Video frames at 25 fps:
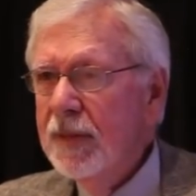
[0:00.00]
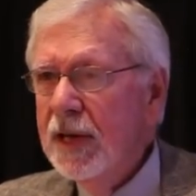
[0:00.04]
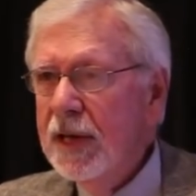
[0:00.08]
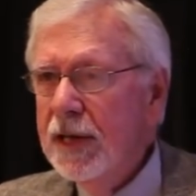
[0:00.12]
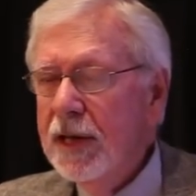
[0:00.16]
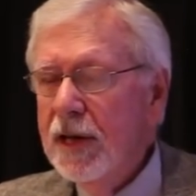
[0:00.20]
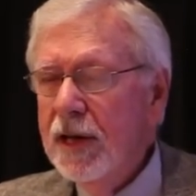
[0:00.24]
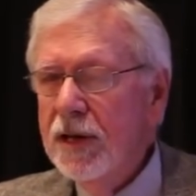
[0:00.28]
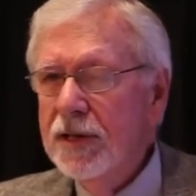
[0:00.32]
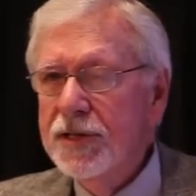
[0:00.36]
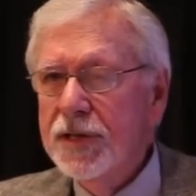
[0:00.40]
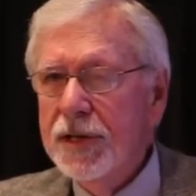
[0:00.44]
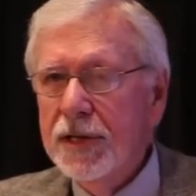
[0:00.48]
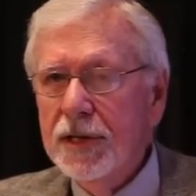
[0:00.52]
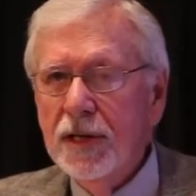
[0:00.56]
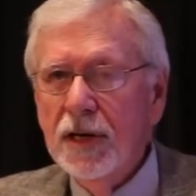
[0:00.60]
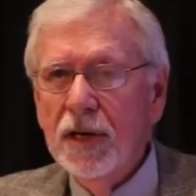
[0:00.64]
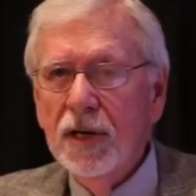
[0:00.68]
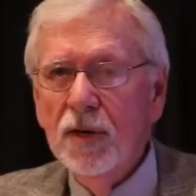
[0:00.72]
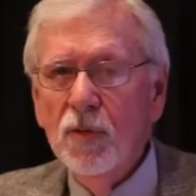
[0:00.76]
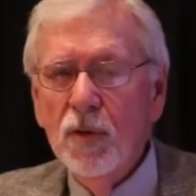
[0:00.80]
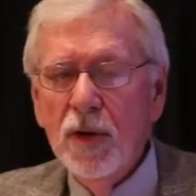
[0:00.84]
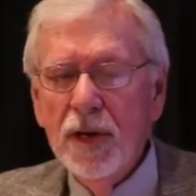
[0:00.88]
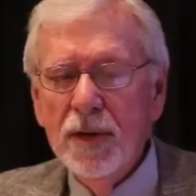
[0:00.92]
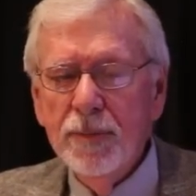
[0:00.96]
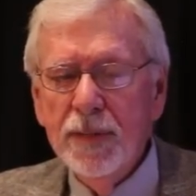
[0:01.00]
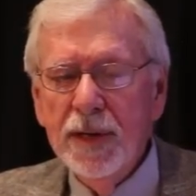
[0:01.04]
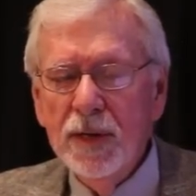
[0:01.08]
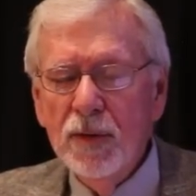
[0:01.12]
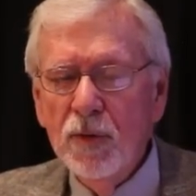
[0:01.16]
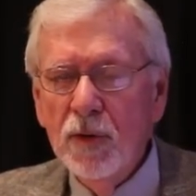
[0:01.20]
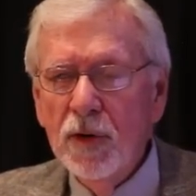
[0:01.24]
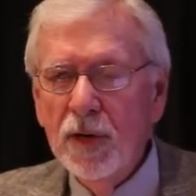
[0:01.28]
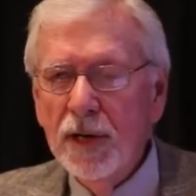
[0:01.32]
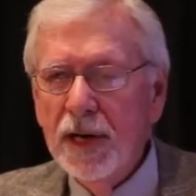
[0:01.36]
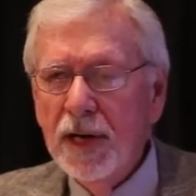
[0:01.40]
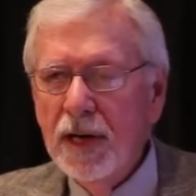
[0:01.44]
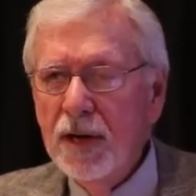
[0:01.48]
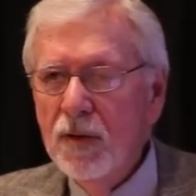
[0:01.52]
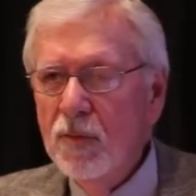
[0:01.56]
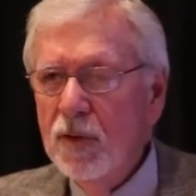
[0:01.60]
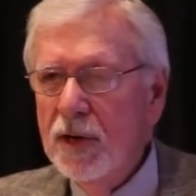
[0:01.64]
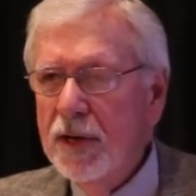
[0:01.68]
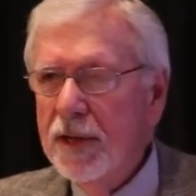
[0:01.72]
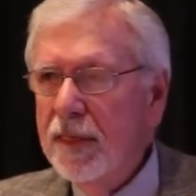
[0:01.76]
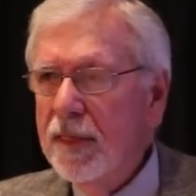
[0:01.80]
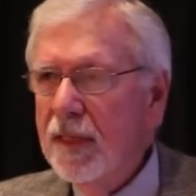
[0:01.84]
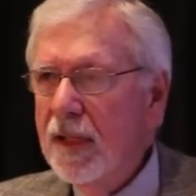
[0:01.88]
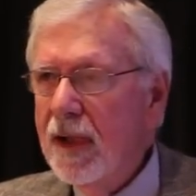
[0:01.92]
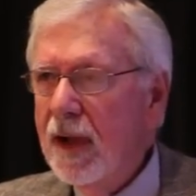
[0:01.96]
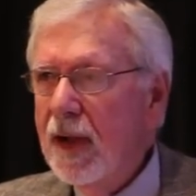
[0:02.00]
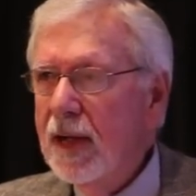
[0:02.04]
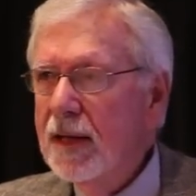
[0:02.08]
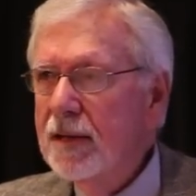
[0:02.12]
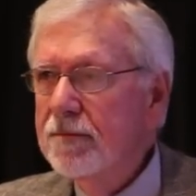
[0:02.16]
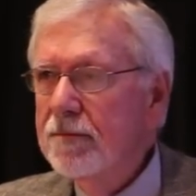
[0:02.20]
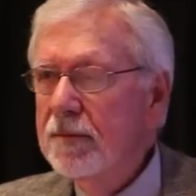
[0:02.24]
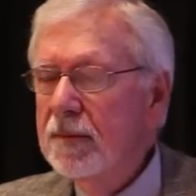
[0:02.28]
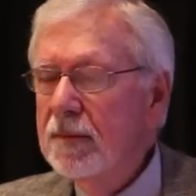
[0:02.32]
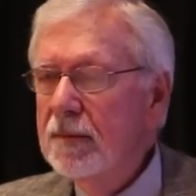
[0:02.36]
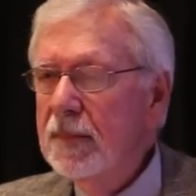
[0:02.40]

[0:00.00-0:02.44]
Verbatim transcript: many years ago, we had been working with uh,